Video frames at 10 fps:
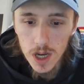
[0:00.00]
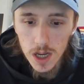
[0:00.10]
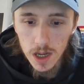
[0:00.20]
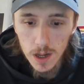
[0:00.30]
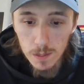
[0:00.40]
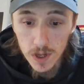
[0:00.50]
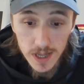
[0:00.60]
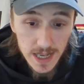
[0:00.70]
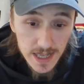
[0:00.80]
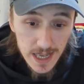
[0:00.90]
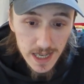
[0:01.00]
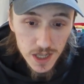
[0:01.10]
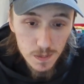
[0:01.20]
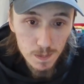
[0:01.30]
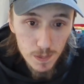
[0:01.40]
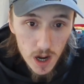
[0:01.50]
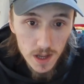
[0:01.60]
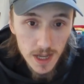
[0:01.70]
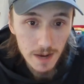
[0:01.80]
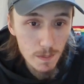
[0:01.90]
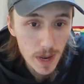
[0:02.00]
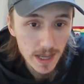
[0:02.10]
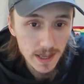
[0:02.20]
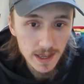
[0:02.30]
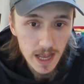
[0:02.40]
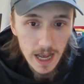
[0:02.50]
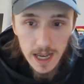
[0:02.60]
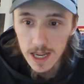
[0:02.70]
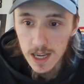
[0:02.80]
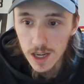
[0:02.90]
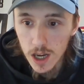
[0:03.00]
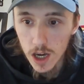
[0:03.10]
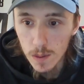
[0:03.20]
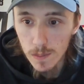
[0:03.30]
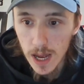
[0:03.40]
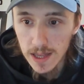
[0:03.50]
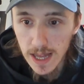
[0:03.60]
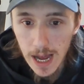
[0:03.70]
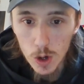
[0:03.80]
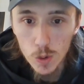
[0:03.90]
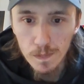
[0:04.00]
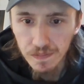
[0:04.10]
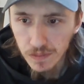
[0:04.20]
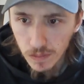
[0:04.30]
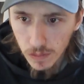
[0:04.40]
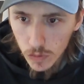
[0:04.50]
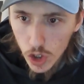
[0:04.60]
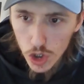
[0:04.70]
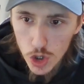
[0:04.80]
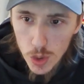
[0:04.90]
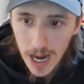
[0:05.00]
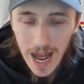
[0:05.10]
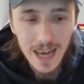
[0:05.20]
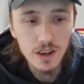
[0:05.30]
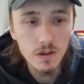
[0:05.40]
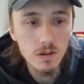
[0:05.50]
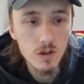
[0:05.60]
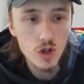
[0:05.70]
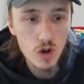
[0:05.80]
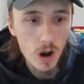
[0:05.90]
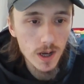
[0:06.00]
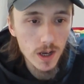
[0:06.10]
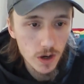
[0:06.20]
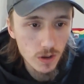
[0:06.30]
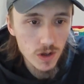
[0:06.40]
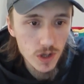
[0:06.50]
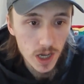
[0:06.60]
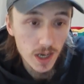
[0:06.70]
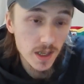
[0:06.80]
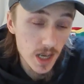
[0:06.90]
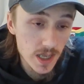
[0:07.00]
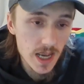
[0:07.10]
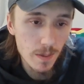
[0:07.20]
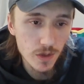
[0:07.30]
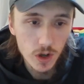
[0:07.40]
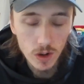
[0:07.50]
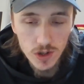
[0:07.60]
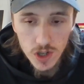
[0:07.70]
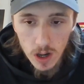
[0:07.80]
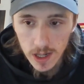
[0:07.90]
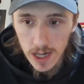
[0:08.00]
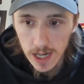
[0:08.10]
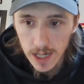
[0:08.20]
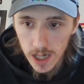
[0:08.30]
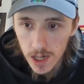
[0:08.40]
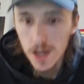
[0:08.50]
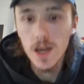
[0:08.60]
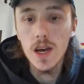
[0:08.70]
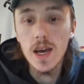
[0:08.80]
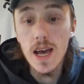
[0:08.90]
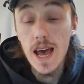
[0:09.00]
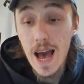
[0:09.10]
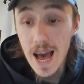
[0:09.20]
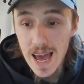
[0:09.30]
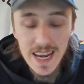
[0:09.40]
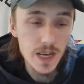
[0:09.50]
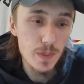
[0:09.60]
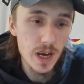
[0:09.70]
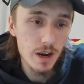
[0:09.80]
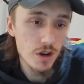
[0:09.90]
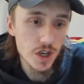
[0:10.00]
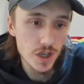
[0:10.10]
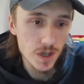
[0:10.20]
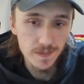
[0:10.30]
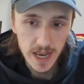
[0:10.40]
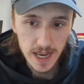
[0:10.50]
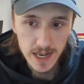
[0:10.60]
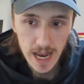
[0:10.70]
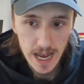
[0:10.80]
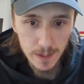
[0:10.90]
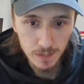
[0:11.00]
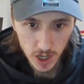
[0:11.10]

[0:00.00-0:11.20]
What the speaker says: But they did. But they've amended that, and now you can try and attempt an onside kick at any period in a game.